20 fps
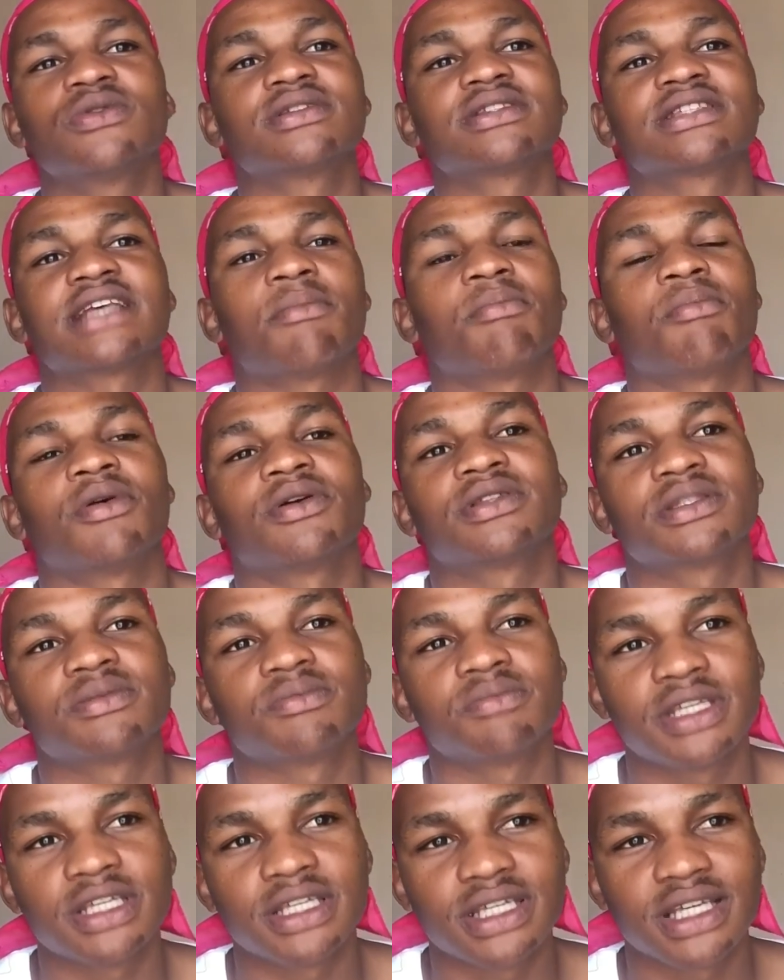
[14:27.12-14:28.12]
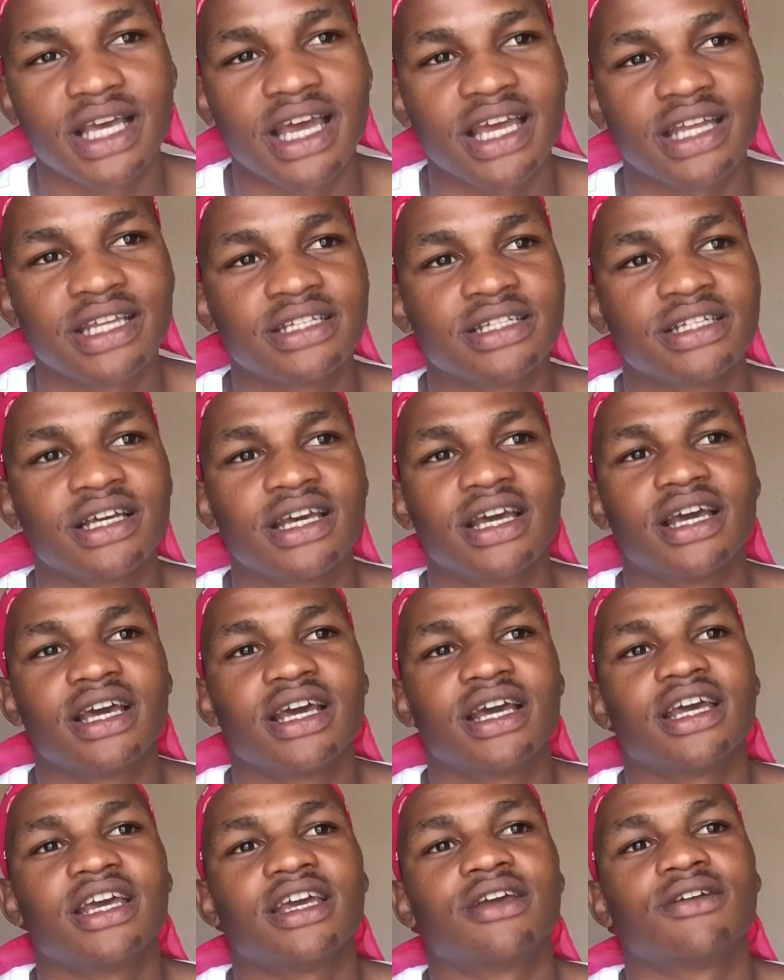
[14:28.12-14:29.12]
supports me, and
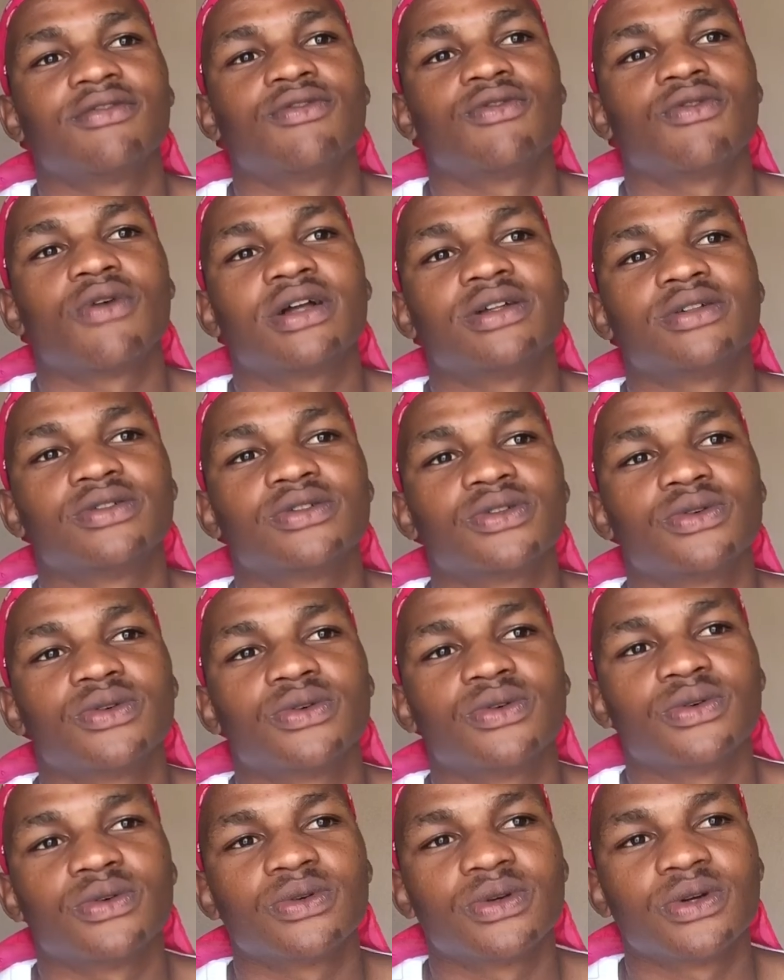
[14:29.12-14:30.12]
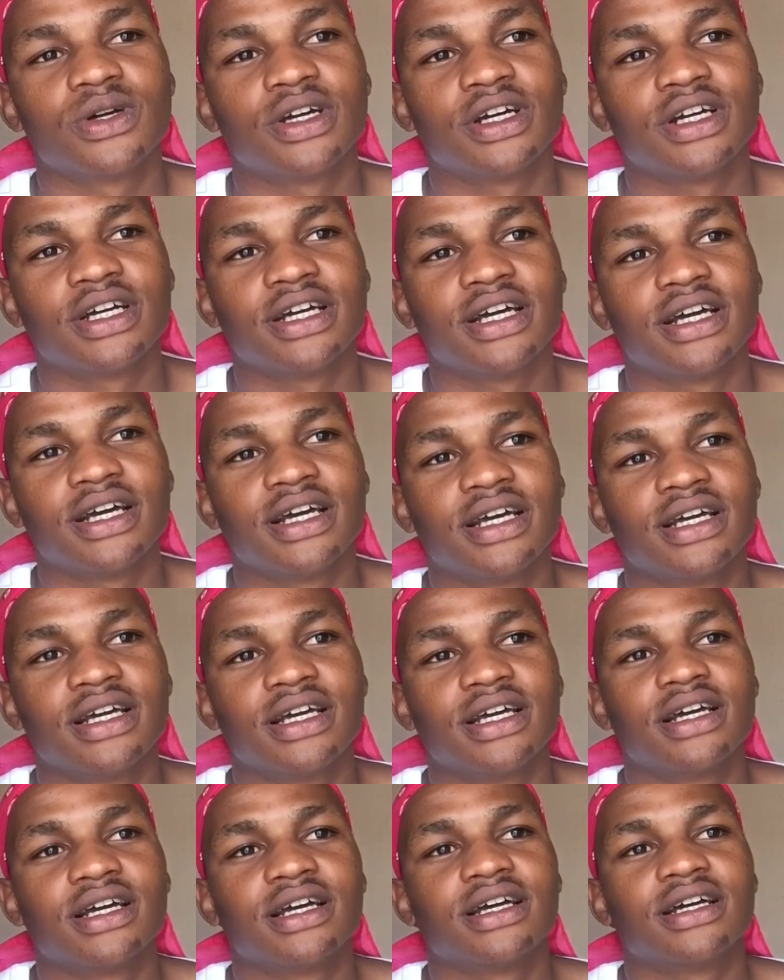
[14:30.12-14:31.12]
everyone to
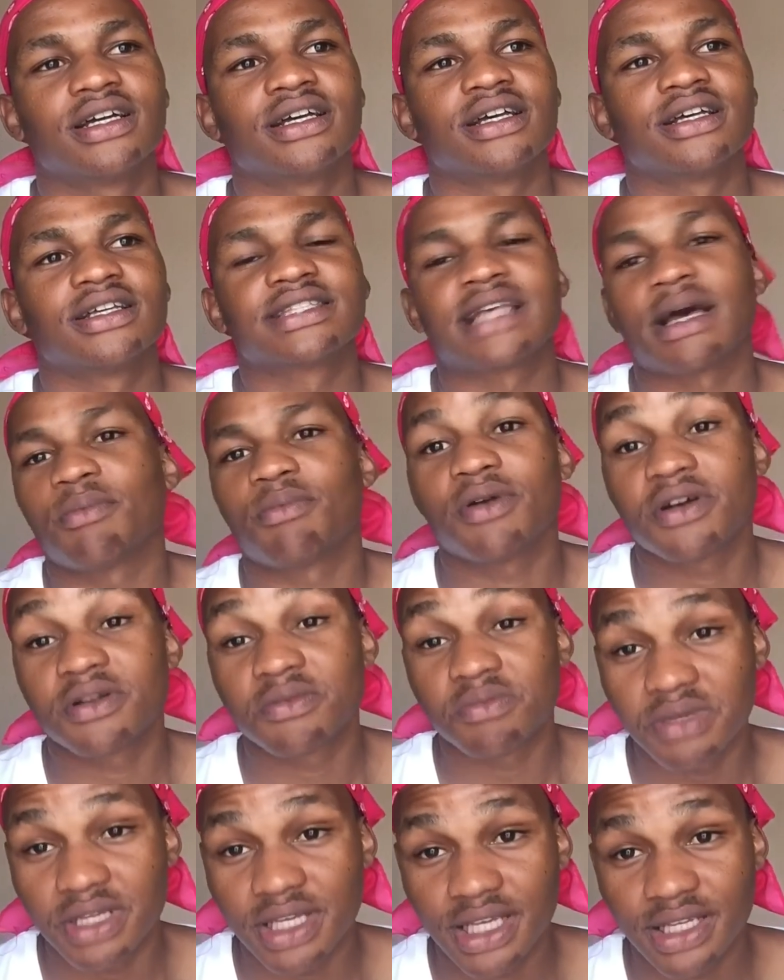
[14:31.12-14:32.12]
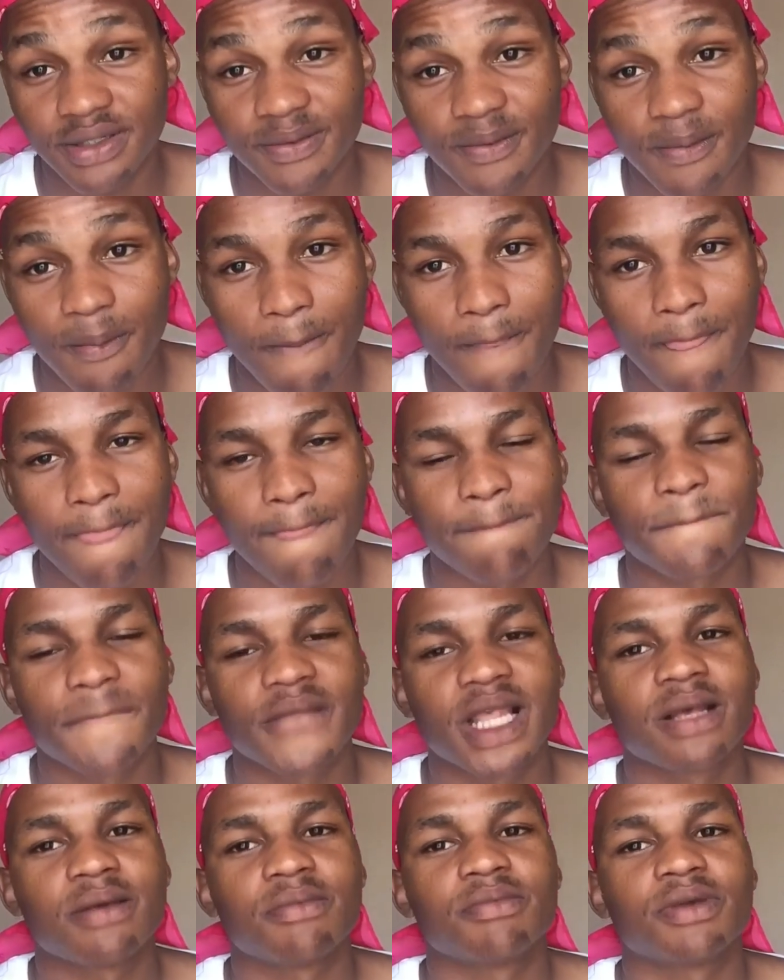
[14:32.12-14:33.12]
support me,
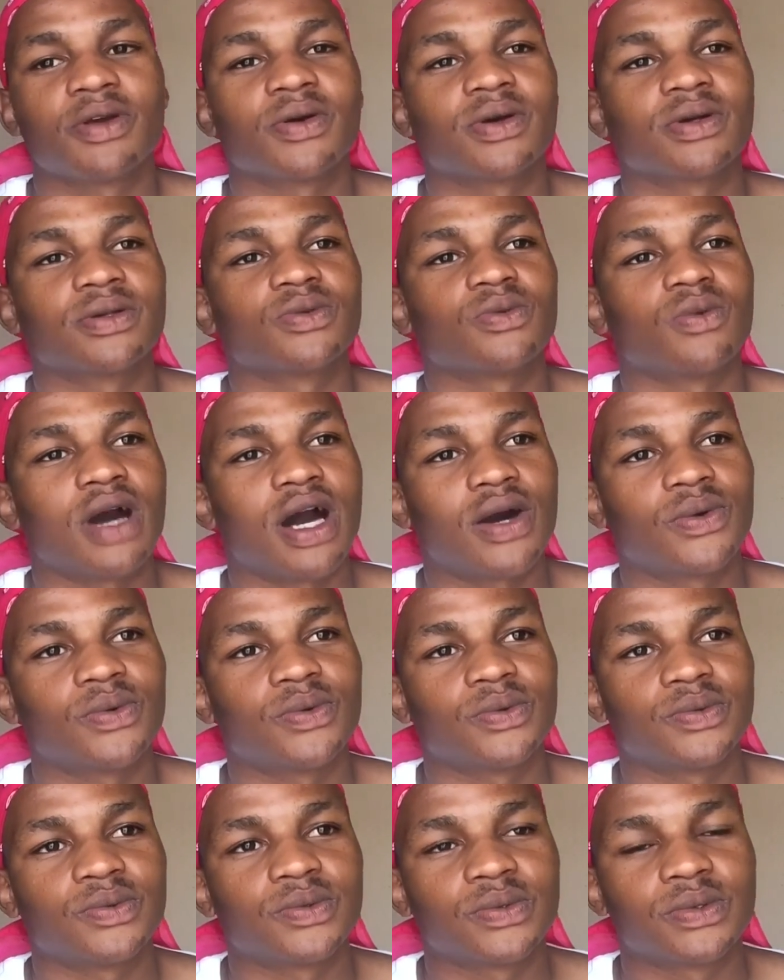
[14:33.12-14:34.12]
because wow,